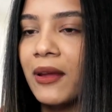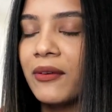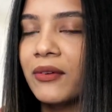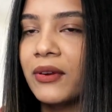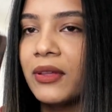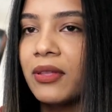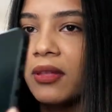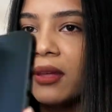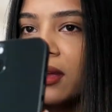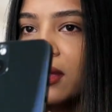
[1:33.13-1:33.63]

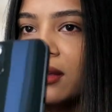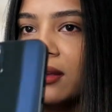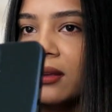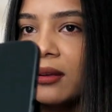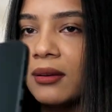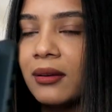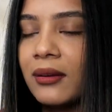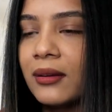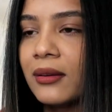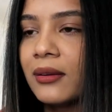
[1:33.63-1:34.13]

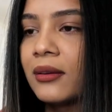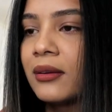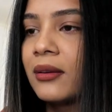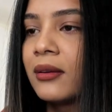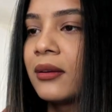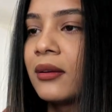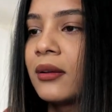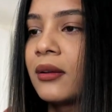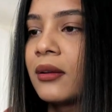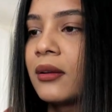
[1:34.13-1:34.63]
everything
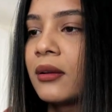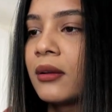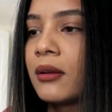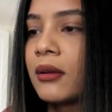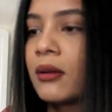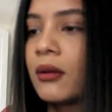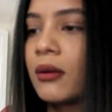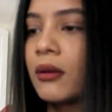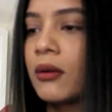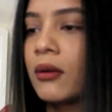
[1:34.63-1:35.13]

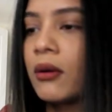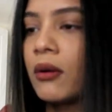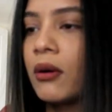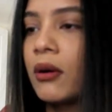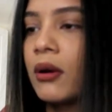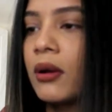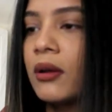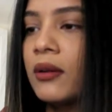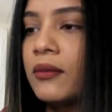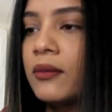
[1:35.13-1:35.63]

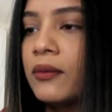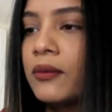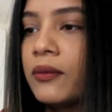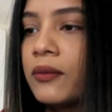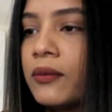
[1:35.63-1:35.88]
off.